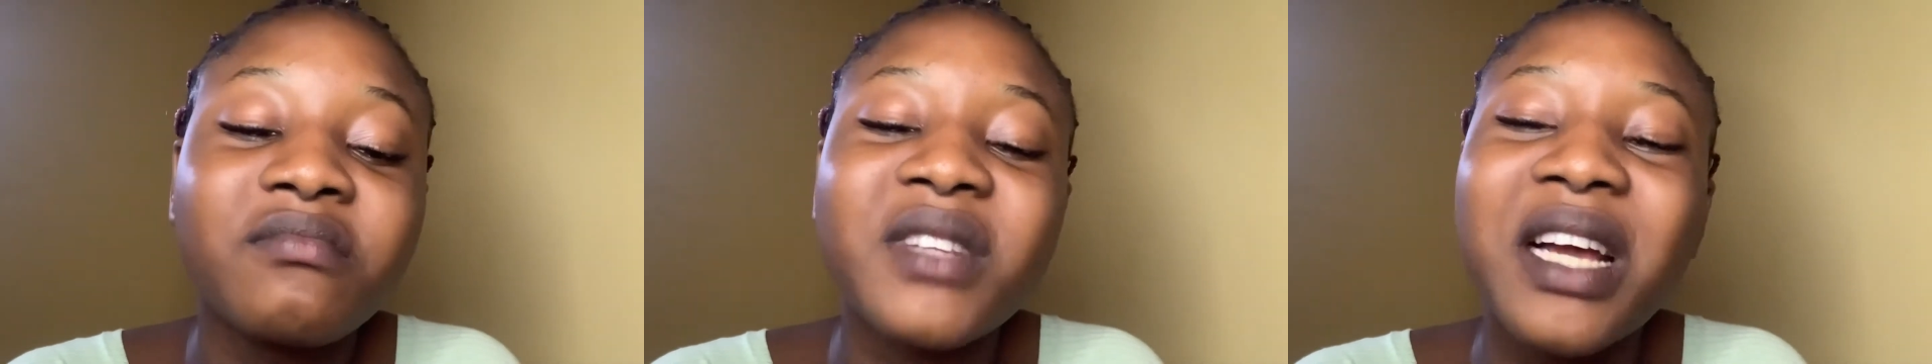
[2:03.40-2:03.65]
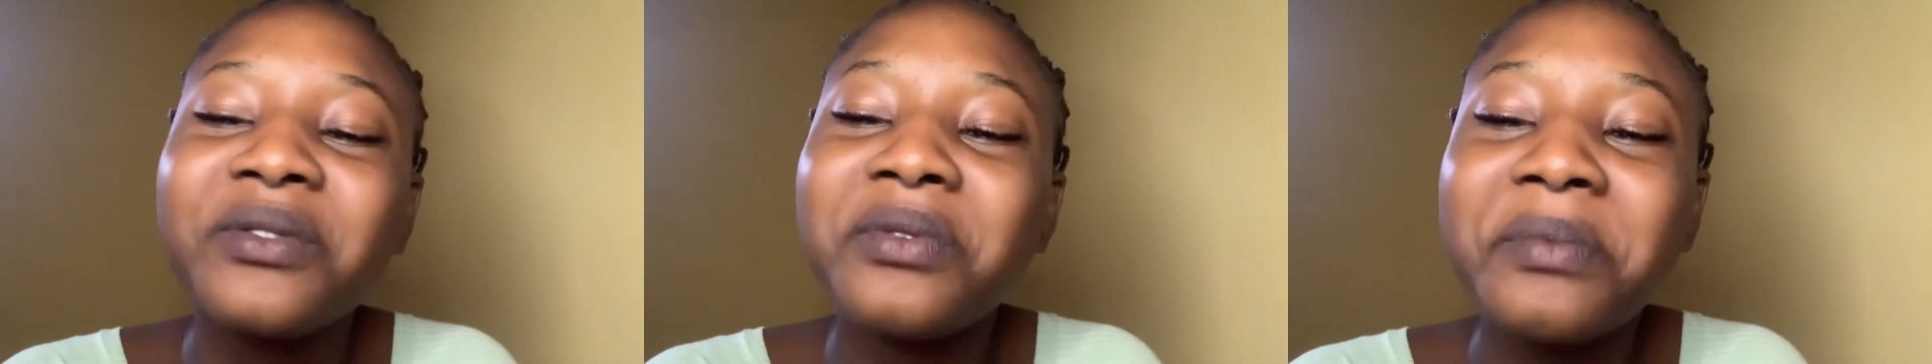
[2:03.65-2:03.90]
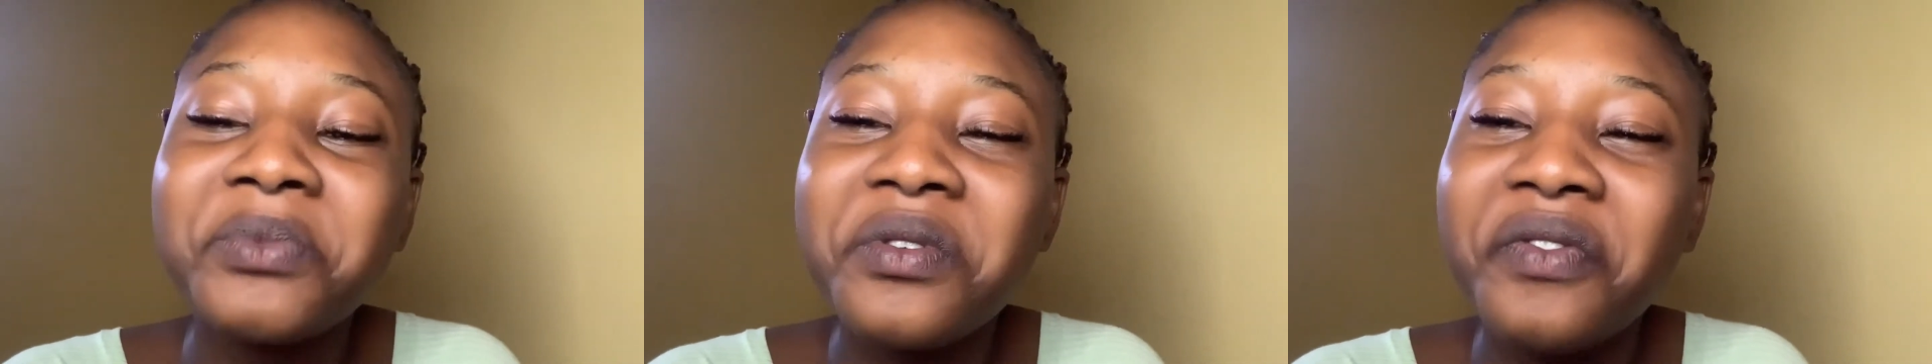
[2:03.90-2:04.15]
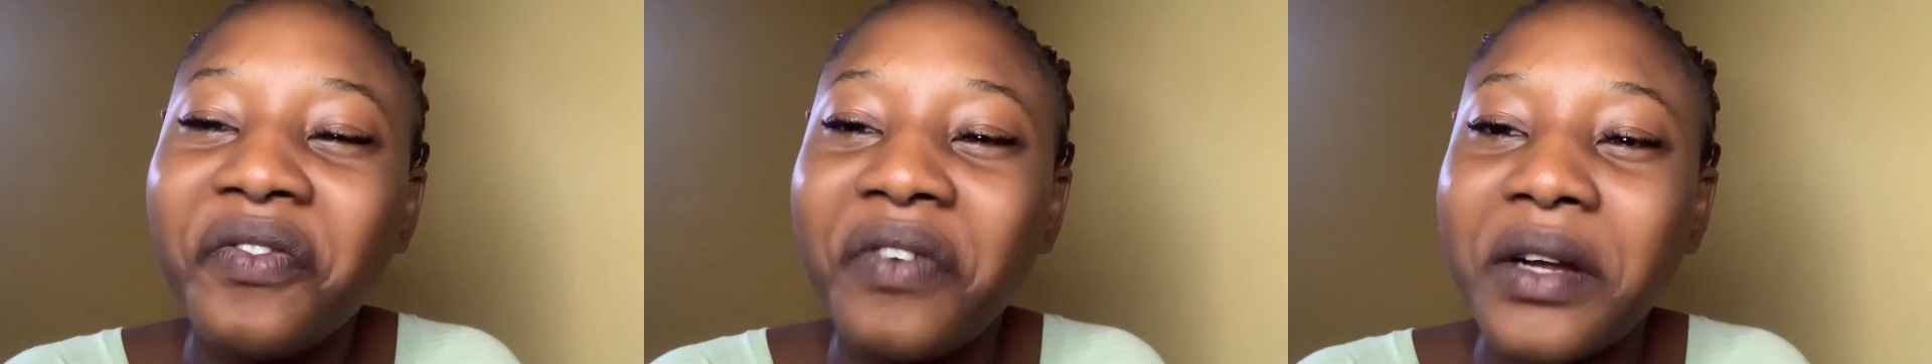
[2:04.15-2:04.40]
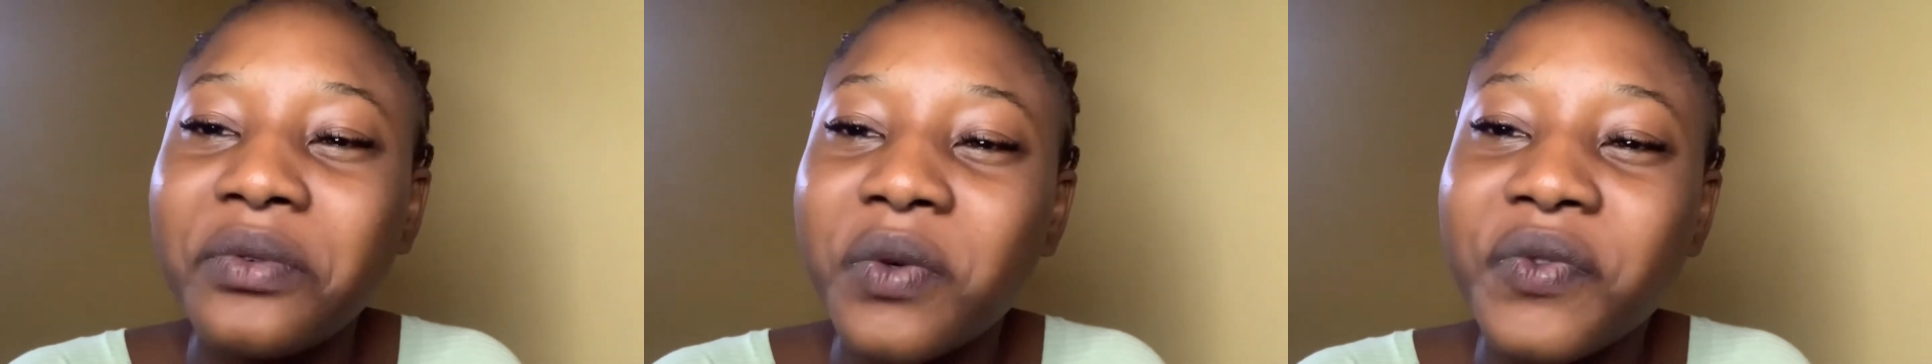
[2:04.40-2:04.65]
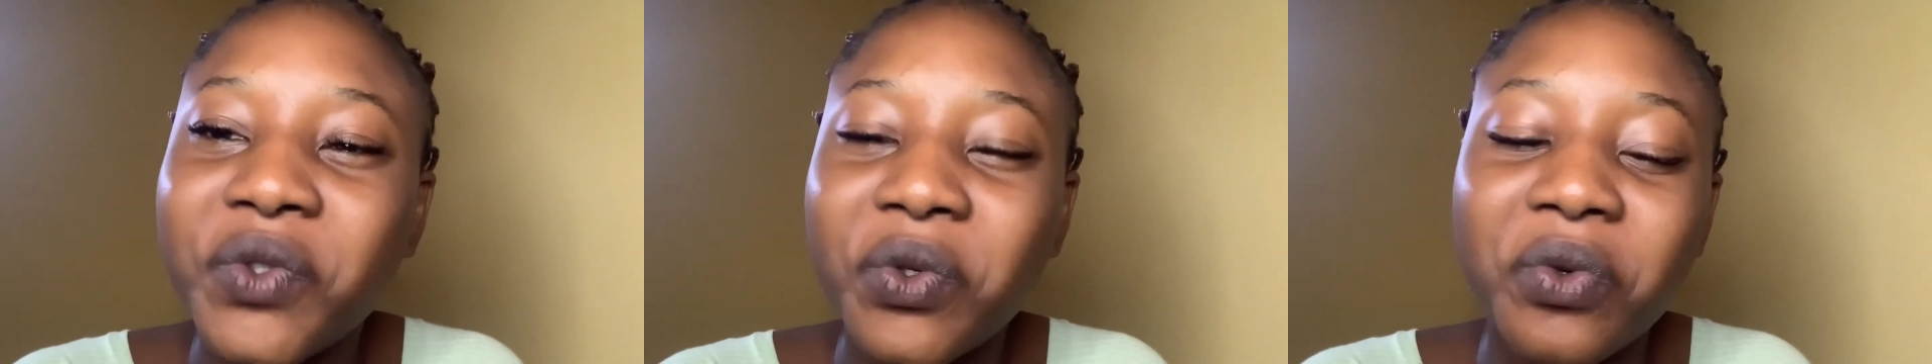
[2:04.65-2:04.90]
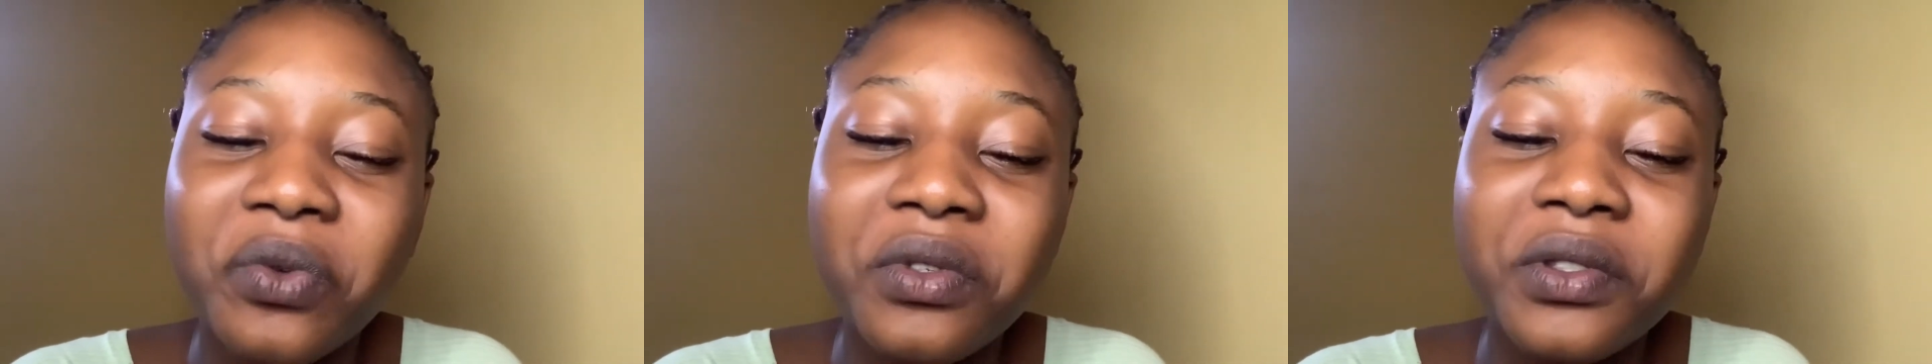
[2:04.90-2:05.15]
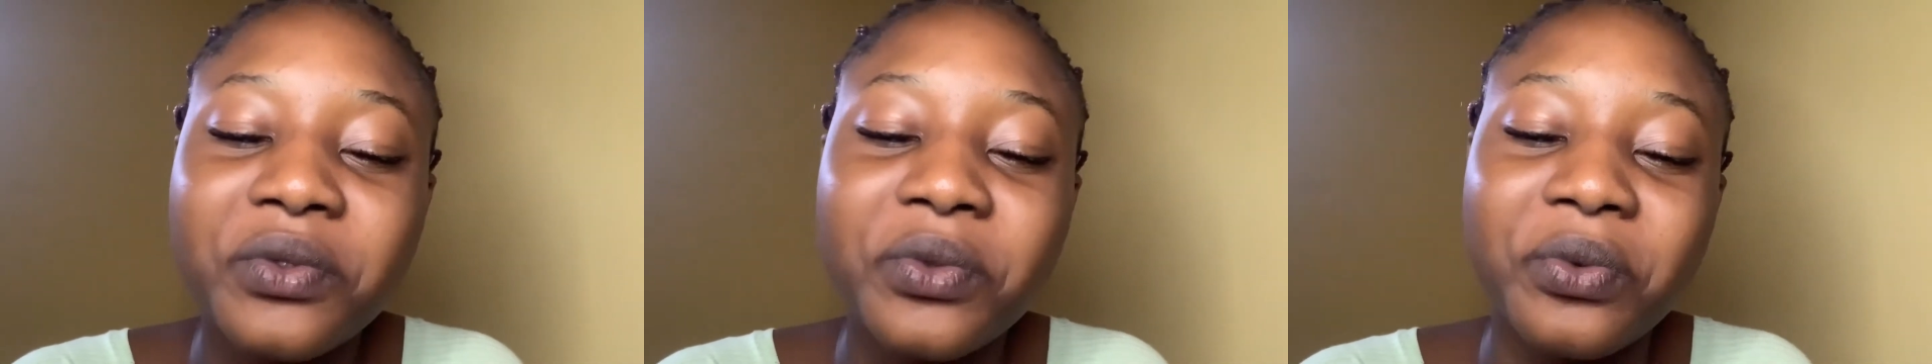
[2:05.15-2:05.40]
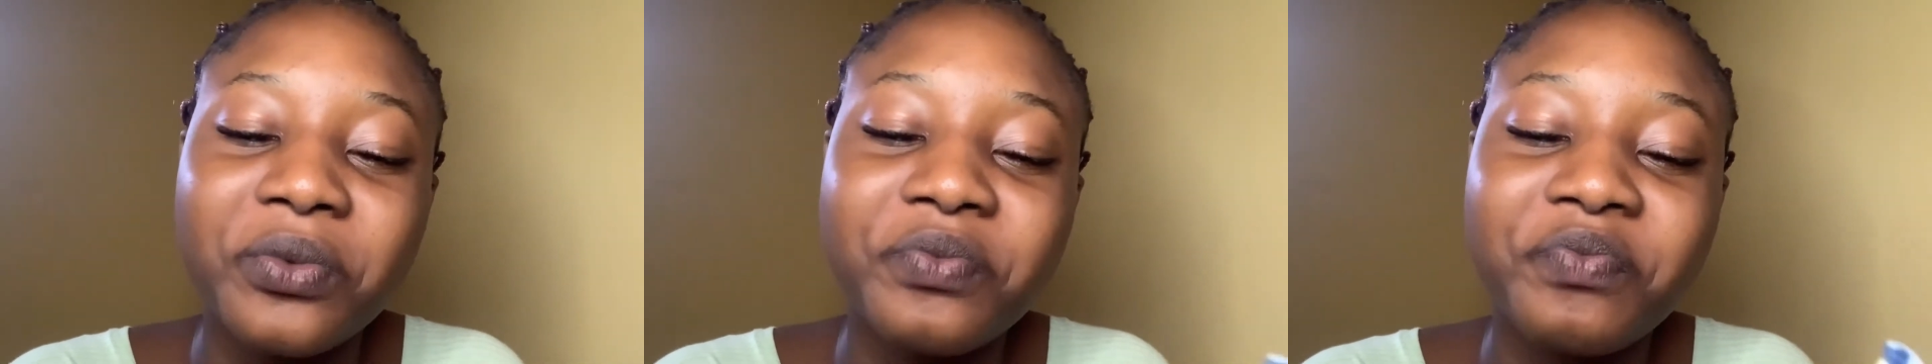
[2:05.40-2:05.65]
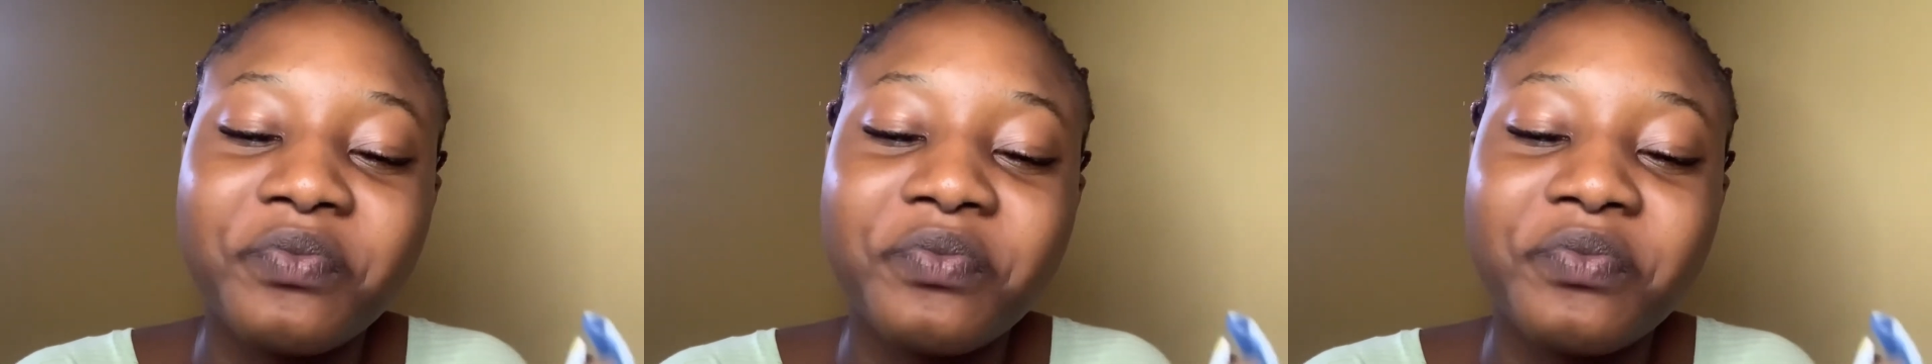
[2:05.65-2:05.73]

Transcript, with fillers: I do I'm not a fan of chocolate too,